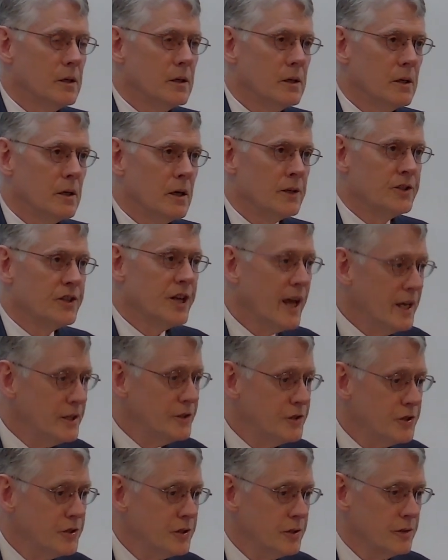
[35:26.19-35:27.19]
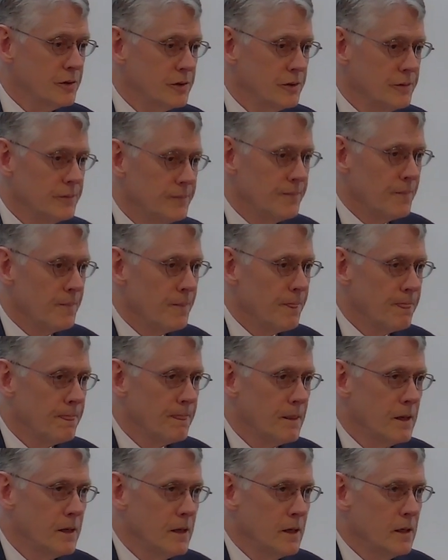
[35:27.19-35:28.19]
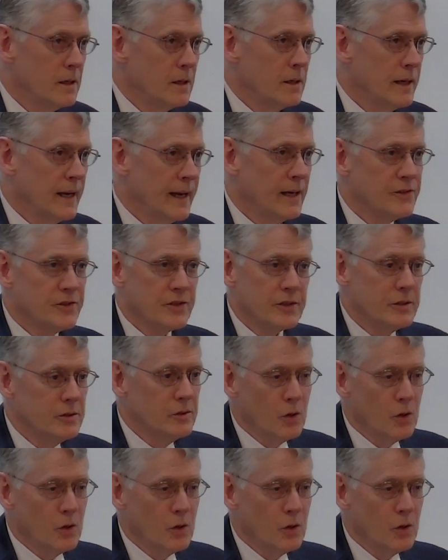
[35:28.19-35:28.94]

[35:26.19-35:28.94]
attention, as in